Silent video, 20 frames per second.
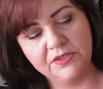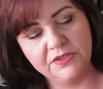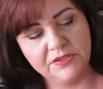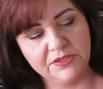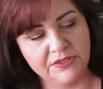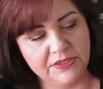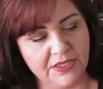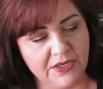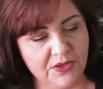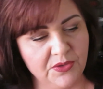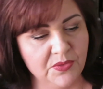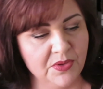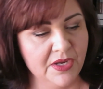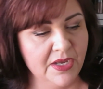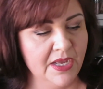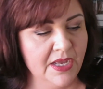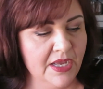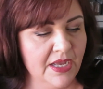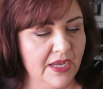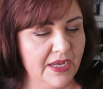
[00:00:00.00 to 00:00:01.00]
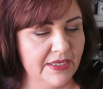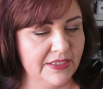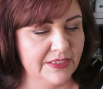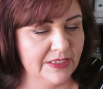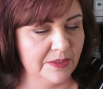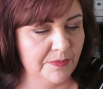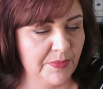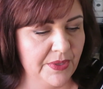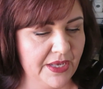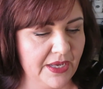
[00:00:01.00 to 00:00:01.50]
So I
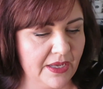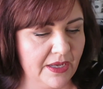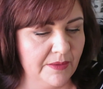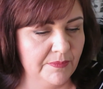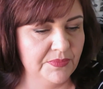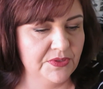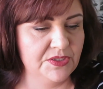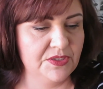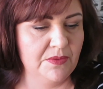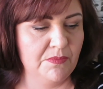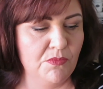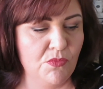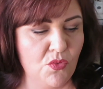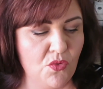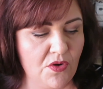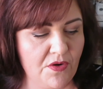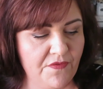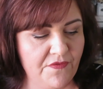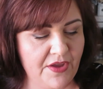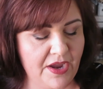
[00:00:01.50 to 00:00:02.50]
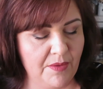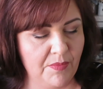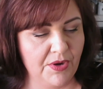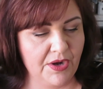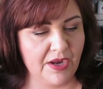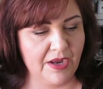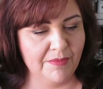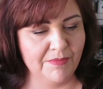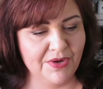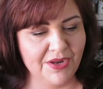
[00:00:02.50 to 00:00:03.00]
did pick up some more
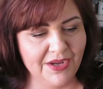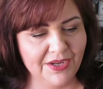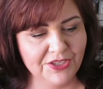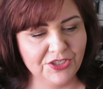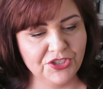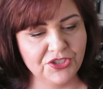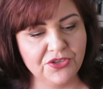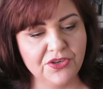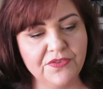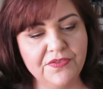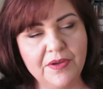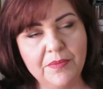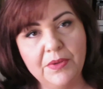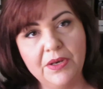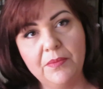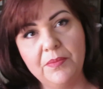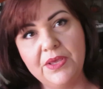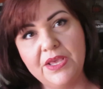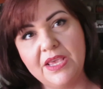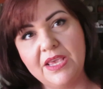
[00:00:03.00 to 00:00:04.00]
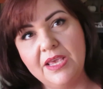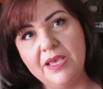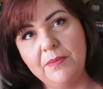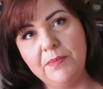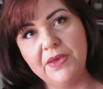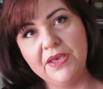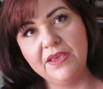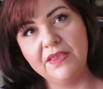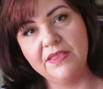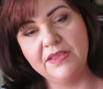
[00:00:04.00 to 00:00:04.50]
fabric. I'm not sure if I'm going to be
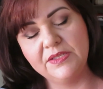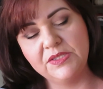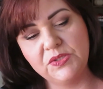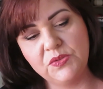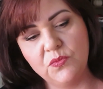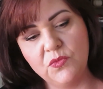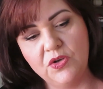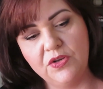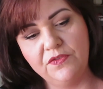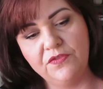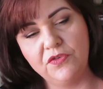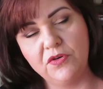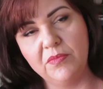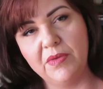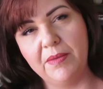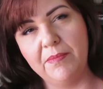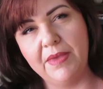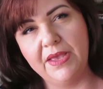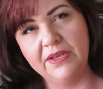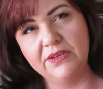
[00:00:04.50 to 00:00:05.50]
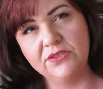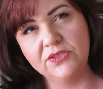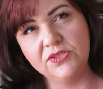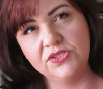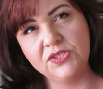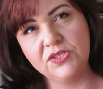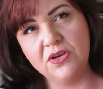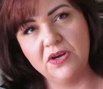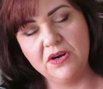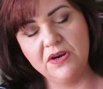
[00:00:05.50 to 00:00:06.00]
keeping this one for my mantle
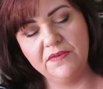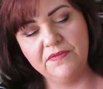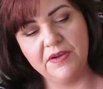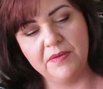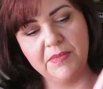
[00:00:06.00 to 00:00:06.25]
scarf.